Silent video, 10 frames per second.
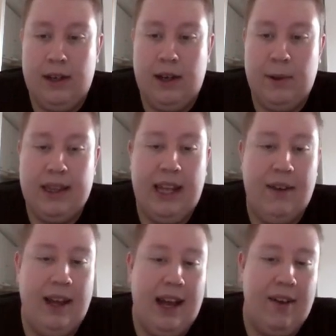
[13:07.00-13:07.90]
But
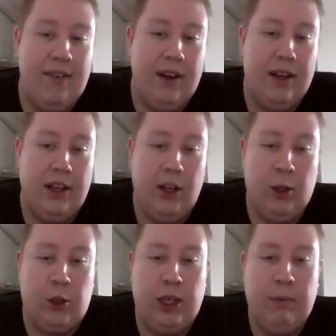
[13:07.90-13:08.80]
then we have
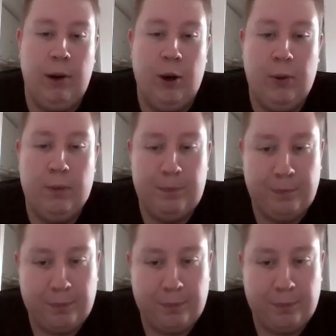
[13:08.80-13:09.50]
Yojimbo.